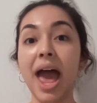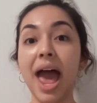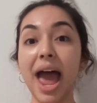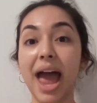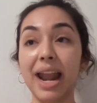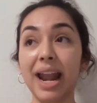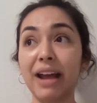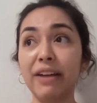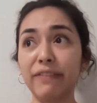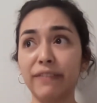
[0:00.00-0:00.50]

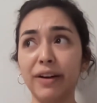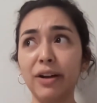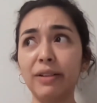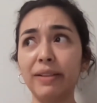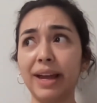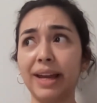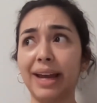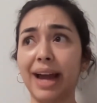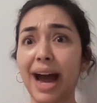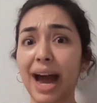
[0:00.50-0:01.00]
And I felt
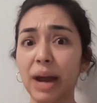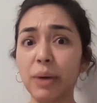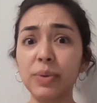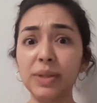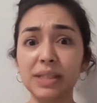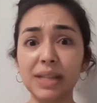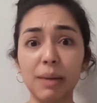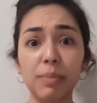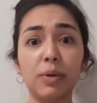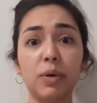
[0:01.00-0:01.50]
like I
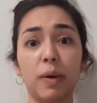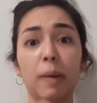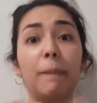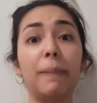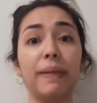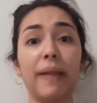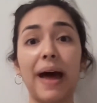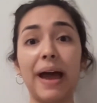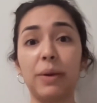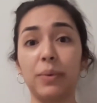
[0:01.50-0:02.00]
was able to
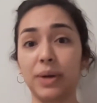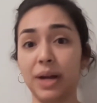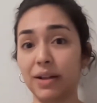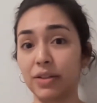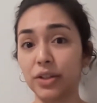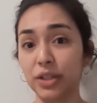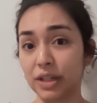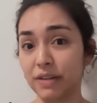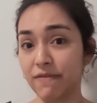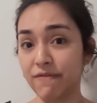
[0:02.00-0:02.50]
apply what I
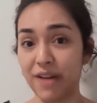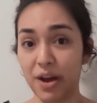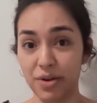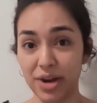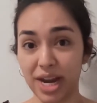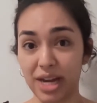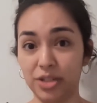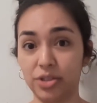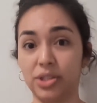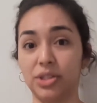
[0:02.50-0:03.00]
learned in
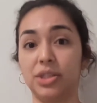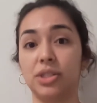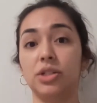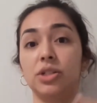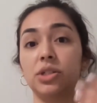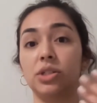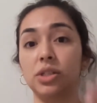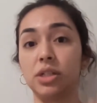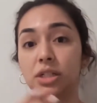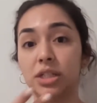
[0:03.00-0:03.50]
foundations and
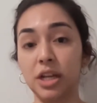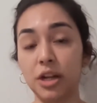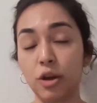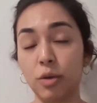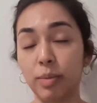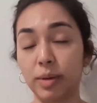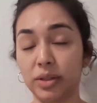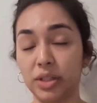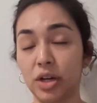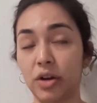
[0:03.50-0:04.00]
just continue
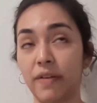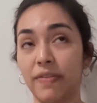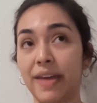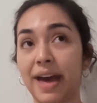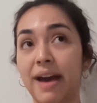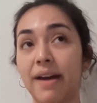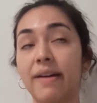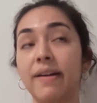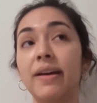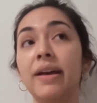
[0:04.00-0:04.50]
building on that.